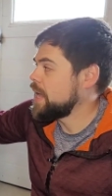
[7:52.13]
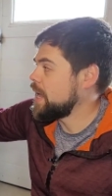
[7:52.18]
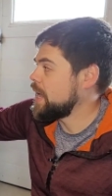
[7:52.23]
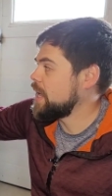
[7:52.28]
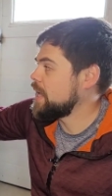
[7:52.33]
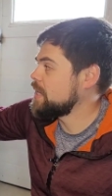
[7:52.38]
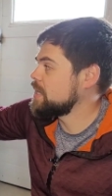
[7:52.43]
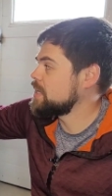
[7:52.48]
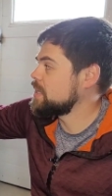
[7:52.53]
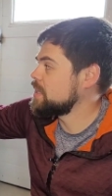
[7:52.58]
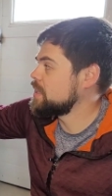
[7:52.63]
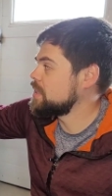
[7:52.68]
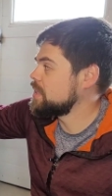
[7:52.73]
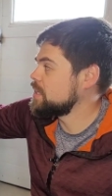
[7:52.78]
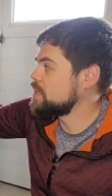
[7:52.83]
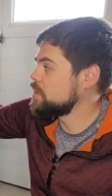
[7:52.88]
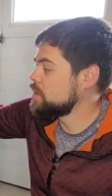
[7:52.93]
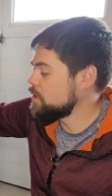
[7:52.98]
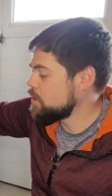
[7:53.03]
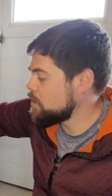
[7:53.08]
and
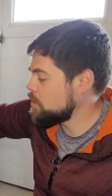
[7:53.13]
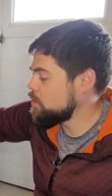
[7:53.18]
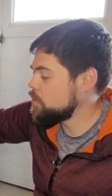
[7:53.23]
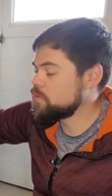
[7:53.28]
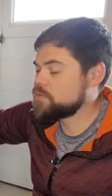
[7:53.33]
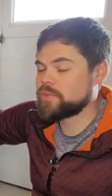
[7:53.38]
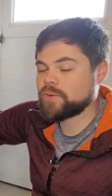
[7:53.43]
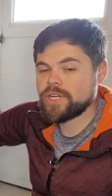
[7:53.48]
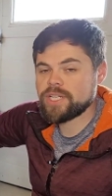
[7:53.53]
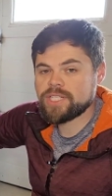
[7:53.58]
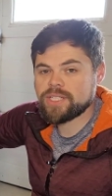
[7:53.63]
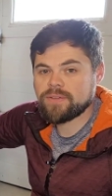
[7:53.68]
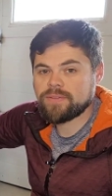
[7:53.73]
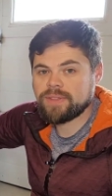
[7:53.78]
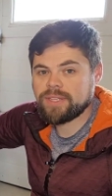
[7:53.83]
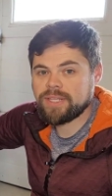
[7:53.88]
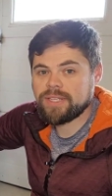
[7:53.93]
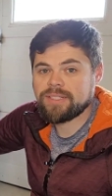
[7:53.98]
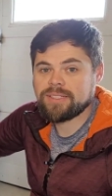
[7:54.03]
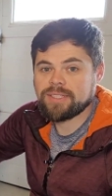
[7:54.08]
the load for each of
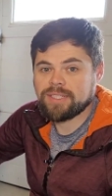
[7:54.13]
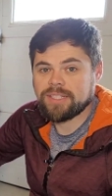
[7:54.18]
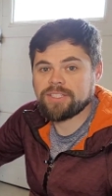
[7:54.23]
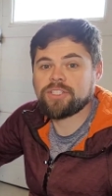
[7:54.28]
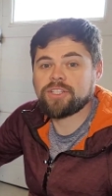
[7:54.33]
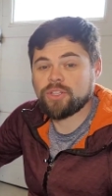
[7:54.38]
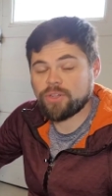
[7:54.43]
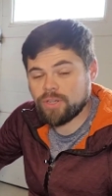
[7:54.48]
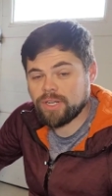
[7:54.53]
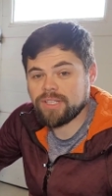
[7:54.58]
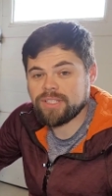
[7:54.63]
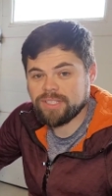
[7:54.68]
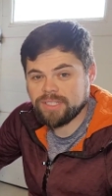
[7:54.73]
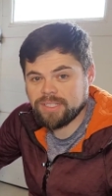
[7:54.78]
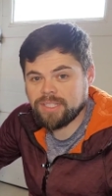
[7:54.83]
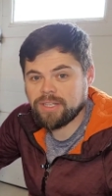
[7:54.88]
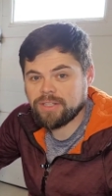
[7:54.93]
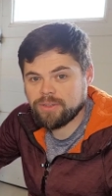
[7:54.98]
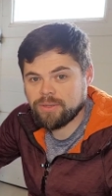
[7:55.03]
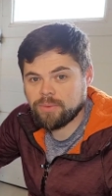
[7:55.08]
these is
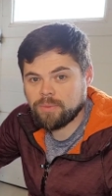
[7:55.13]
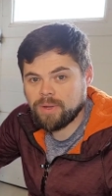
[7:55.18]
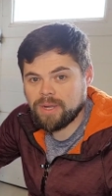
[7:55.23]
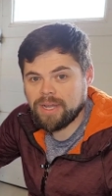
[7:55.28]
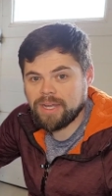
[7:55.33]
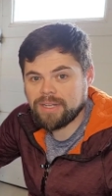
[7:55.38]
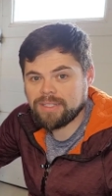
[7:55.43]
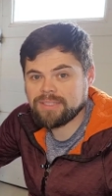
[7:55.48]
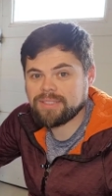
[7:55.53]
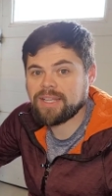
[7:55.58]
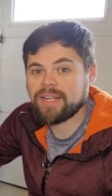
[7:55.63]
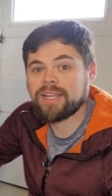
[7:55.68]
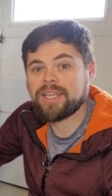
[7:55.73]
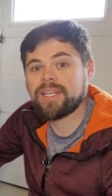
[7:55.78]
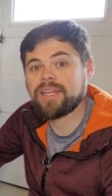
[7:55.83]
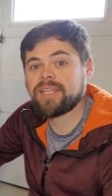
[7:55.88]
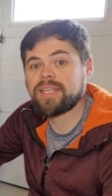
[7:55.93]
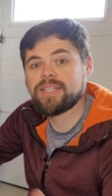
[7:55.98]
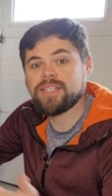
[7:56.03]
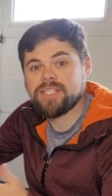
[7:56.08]
3600 watts that it
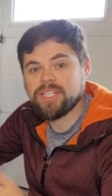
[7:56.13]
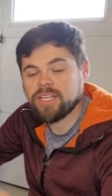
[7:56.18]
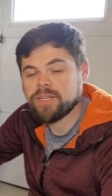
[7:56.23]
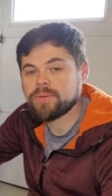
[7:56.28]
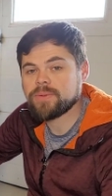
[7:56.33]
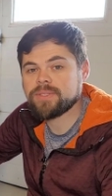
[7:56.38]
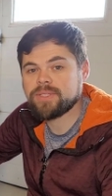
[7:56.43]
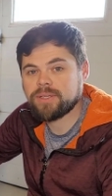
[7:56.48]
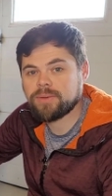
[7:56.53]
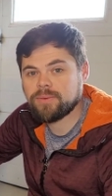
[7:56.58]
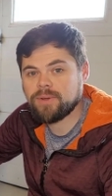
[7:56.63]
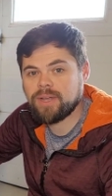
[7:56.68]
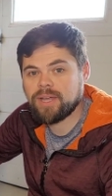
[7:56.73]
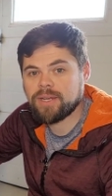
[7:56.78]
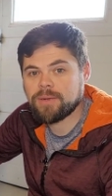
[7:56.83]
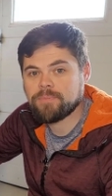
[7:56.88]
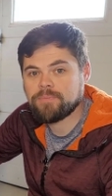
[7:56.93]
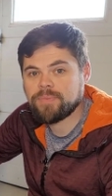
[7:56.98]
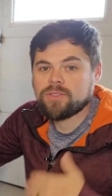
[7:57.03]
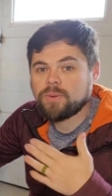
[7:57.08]
can continuously
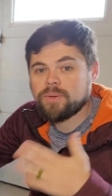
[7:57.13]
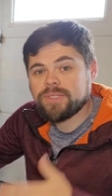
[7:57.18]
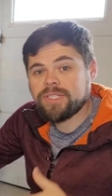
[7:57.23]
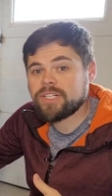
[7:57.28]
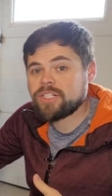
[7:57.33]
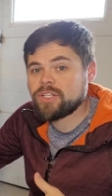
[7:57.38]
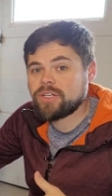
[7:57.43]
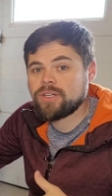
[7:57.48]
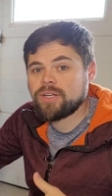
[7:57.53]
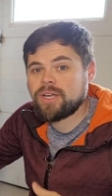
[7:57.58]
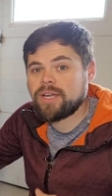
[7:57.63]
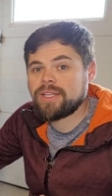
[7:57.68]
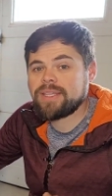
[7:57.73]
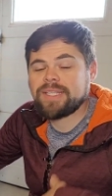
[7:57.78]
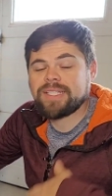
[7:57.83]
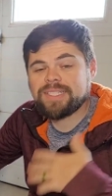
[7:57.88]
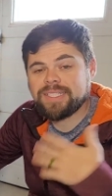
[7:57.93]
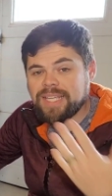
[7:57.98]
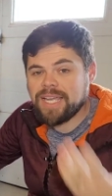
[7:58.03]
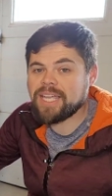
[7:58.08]
run. So once I turned on
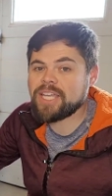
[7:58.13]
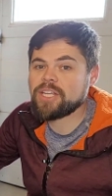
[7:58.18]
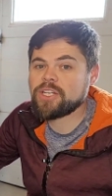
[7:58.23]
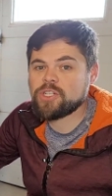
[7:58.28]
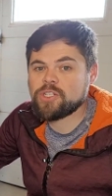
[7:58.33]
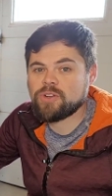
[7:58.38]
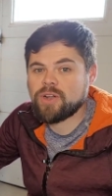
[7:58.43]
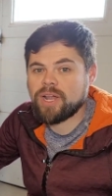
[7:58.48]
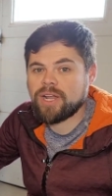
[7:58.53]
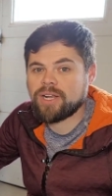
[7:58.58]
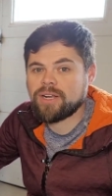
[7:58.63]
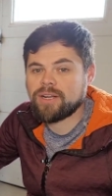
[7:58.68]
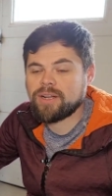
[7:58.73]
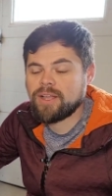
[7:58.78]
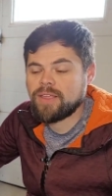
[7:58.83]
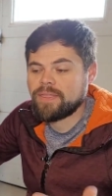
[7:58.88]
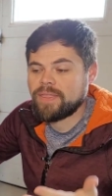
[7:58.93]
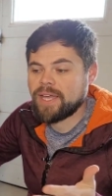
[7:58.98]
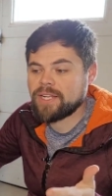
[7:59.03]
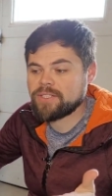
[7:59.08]
the second dryer,
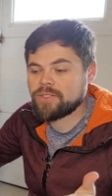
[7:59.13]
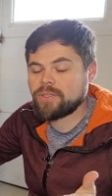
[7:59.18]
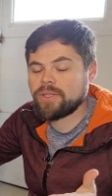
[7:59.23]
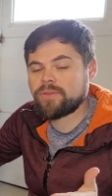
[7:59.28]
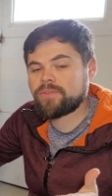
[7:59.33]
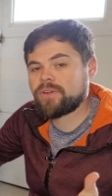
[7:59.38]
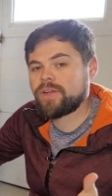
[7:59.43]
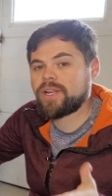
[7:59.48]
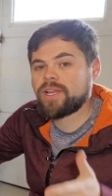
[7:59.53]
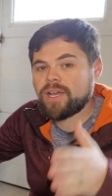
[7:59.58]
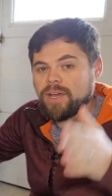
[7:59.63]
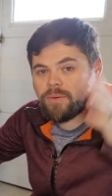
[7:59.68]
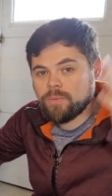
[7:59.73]
that's only running